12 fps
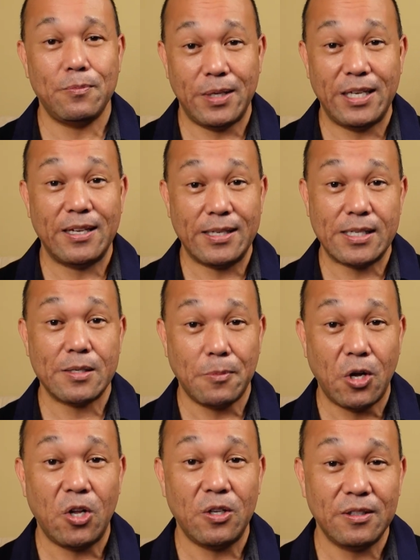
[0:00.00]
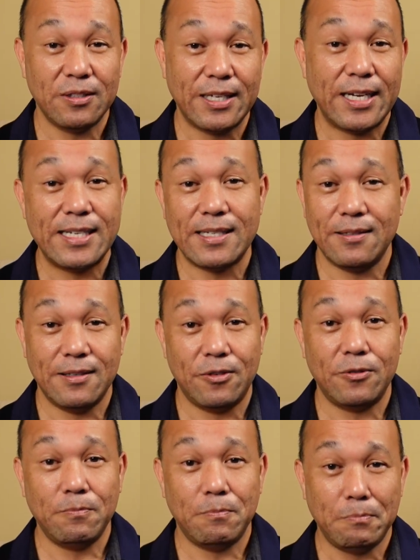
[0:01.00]
in a small, nice
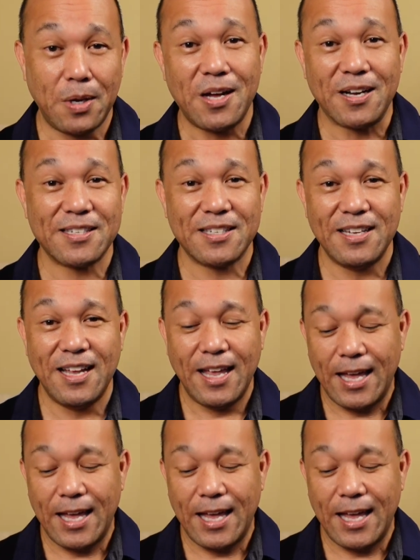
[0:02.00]
little box.